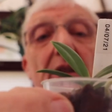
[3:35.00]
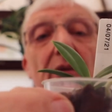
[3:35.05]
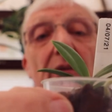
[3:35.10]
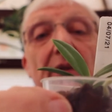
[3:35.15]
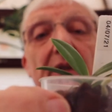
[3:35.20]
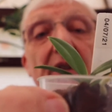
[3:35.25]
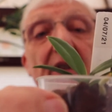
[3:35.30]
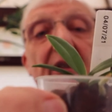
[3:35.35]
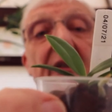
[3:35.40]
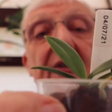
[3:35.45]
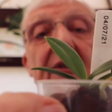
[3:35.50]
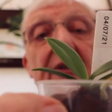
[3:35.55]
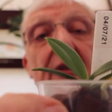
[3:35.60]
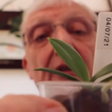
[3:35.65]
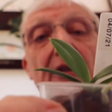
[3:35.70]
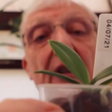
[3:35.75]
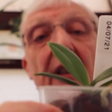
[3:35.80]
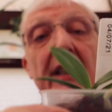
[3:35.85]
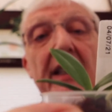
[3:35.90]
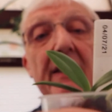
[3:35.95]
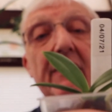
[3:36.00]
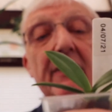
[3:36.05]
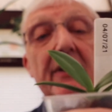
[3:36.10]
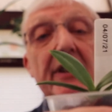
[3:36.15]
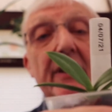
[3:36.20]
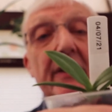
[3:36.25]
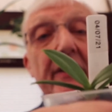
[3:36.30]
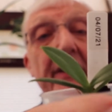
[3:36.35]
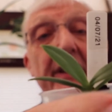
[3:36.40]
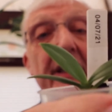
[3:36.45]
We've got 4 leaves
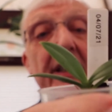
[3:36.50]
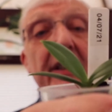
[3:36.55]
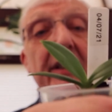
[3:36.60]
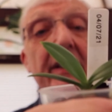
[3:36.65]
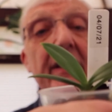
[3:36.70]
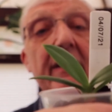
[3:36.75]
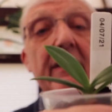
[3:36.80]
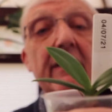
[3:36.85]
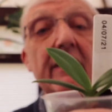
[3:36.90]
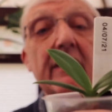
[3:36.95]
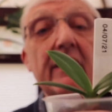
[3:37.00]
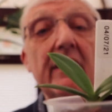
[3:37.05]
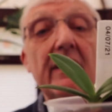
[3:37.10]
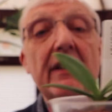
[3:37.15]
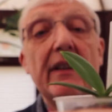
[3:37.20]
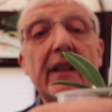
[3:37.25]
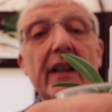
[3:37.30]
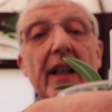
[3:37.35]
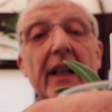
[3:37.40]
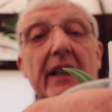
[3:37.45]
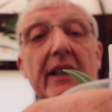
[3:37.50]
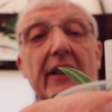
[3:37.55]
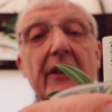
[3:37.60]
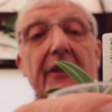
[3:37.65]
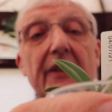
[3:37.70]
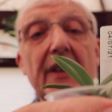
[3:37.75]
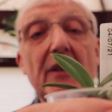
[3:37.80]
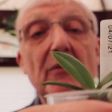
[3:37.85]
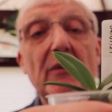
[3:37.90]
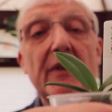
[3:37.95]
on this, and I
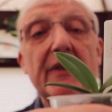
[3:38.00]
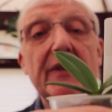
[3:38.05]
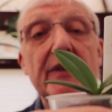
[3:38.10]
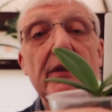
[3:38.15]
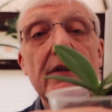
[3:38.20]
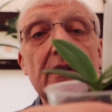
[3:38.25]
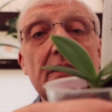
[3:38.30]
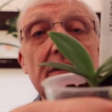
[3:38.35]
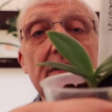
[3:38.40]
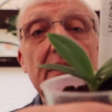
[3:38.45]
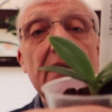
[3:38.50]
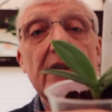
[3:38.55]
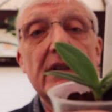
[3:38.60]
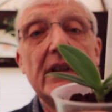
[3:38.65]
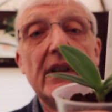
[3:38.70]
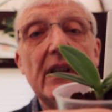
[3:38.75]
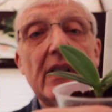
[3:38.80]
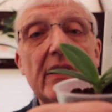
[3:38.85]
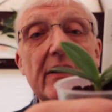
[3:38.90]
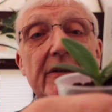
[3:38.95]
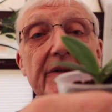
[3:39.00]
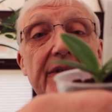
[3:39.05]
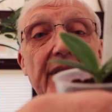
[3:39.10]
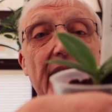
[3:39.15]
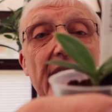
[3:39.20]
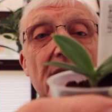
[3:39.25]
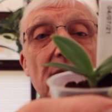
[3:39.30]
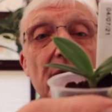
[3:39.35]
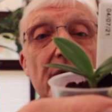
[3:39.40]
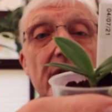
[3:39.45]
think before
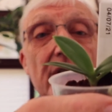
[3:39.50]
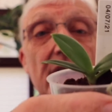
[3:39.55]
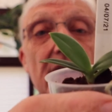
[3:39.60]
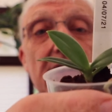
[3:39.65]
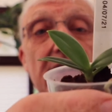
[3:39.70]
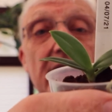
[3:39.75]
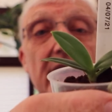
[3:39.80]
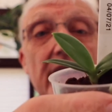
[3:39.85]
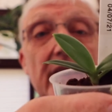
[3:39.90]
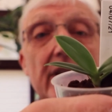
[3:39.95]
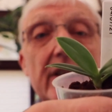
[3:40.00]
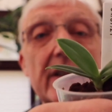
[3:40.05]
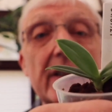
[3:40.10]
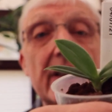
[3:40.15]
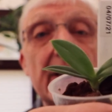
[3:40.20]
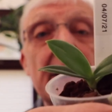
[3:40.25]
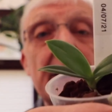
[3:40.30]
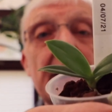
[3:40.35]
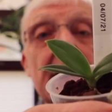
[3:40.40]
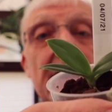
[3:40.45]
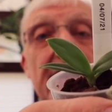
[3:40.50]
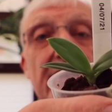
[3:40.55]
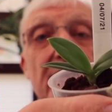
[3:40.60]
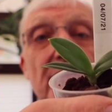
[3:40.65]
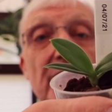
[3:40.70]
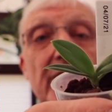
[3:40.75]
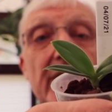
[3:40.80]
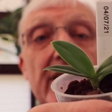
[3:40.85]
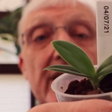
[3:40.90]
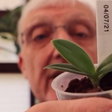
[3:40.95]
very much longer it's likely to
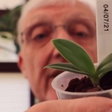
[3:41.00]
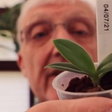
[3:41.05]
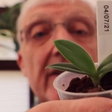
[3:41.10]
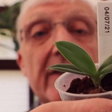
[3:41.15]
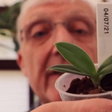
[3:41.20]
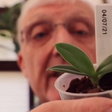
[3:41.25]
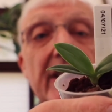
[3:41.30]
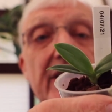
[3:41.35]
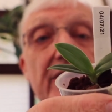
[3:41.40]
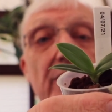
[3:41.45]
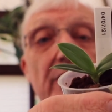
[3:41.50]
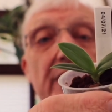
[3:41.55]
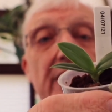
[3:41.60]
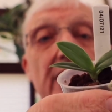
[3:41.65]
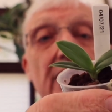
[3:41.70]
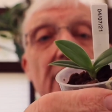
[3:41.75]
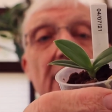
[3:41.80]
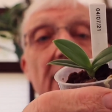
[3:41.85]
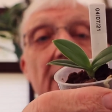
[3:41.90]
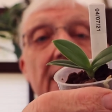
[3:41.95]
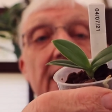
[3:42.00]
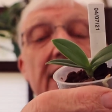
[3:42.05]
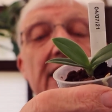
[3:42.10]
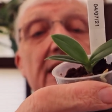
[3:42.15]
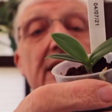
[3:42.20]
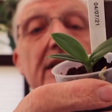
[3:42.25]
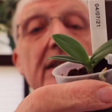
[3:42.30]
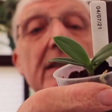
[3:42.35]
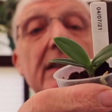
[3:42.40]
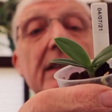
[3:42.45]
be that this will
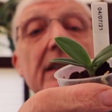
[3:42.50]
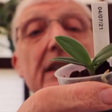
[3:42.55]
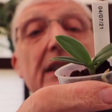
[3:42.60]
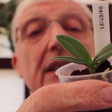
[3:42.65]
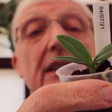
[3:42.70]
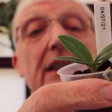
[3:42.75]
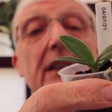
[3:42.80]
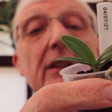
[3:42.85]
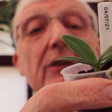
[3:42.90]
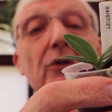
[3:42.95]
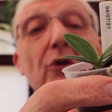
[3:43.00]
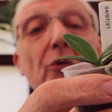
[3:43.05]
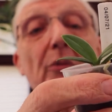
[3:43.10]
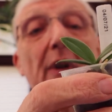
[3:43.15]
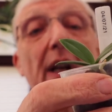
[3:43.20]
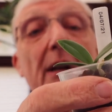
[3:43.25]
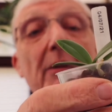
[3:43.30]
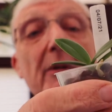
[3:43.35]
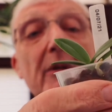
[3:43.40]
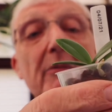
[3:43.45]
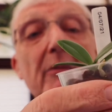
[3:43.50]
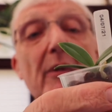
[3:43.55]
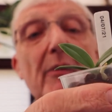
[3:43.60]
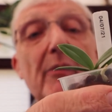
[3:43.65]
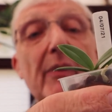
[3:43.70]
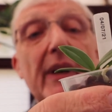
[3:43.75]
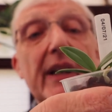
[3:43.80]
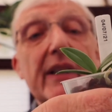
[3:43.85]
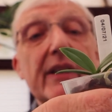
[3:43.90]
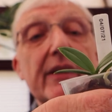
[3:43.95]
be able to be
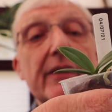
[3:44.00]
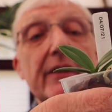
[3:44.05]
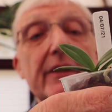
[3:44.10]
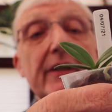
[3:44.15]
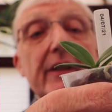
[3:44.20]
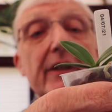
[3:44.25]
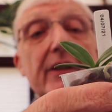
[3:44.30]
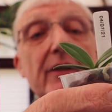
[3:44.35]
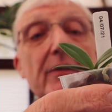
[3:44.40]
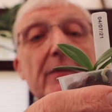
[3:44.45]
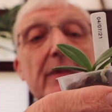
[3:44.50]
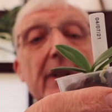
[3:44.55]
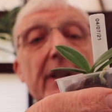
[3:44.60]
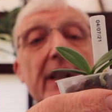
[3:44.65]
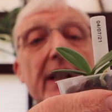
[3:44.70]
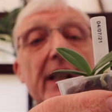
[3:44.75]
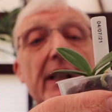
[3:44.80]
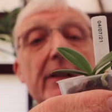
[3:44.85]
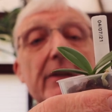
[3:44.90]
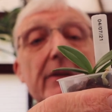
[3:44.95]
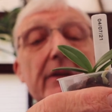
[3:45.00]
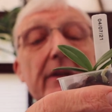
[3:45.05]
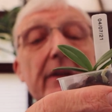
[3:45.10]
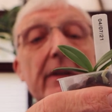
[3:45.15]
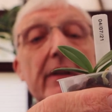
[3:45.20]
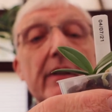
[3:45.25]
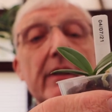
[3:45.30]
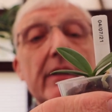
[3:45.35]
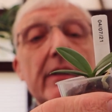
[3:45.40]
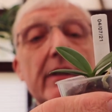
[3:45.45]
passed on to somebody else.
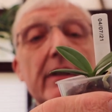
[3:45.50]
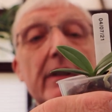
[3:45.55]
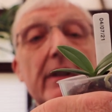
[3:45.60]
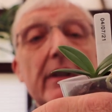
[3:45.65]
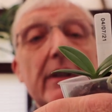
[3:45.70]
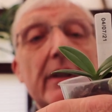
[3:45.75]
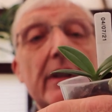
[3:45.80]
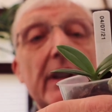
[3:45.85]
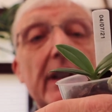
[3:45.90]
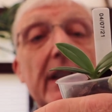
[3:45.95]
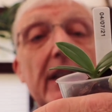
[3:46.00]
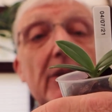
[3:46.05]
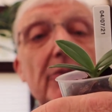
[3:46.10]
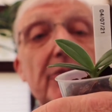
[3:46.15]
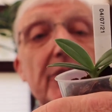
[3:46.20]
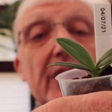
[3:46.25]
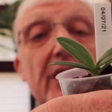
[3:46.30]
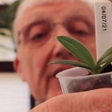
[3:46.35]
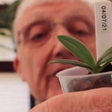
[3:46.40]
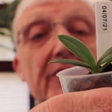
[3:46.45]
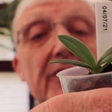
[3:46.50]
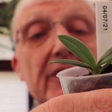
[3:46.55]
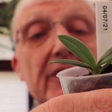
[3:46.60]
Beautiful